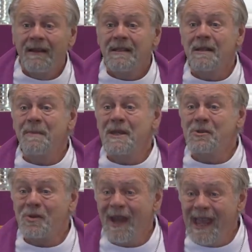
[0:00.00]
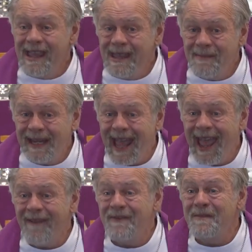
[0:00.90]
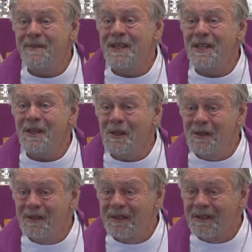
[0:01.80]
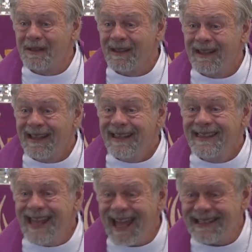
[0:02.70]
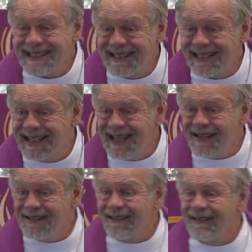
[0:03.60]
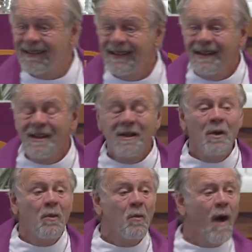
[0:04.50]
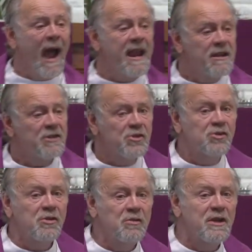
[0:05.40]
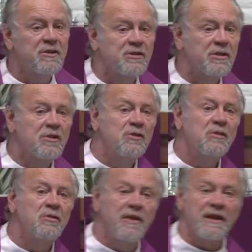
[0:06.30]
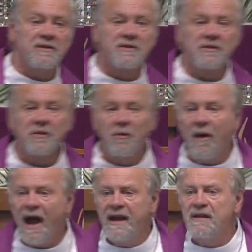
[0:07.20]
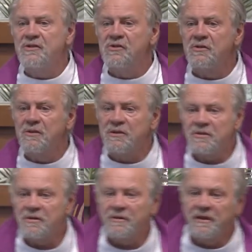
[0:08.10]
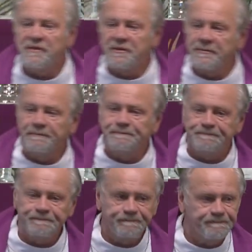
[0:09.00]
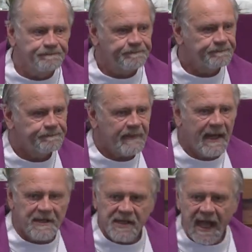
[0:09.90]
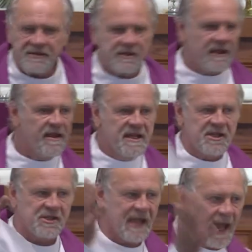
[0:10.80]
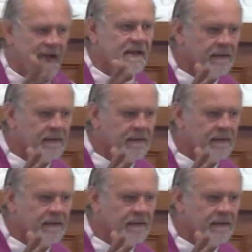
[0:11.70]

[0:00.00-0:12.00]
To betray him and have him killed. That's the deal. Why does Judas do this? Why does Judas do this? Let's ask this side.